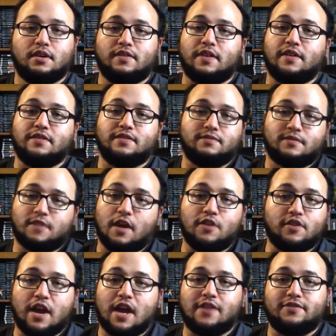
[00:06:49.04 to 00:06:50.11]
And then the
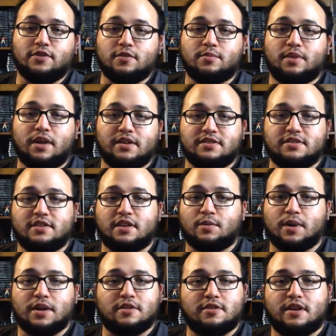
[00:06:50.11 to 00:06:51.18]
other half of you reply just like,
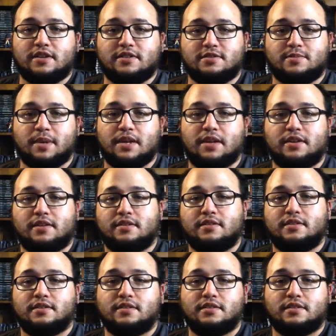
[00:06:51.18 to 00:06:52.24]
wait, you're not Hispanic?
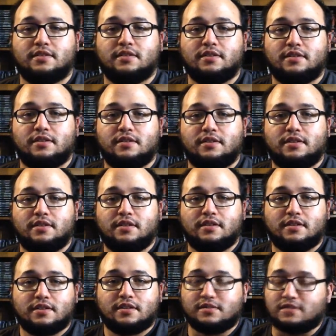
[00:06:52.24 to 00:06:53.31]

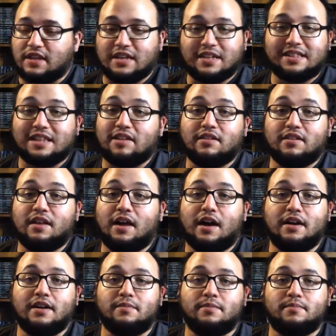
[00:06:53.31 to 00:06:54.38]
Because I get that a
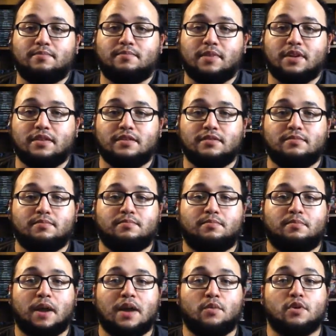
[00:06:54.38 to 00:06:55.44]
lot in, in
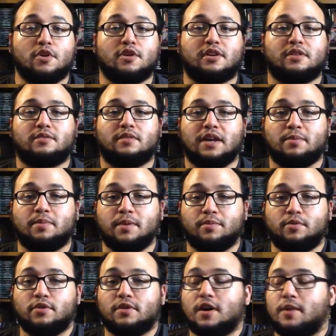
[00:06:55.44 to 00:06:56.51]
my work. Like,
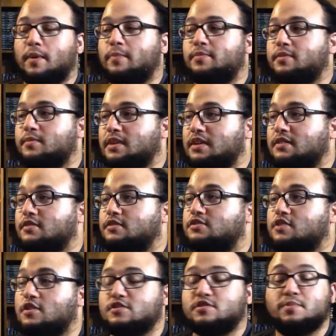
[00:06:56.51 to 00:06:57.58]
people will come up to me and they'll
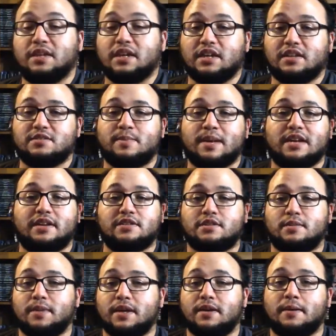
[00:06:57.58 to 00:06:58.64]
start speaking Spanish
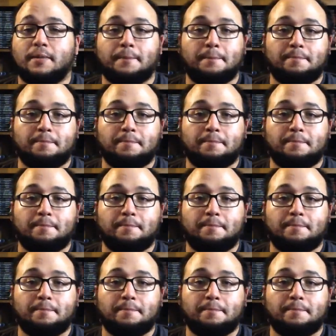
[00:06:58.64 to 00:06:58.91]
to me.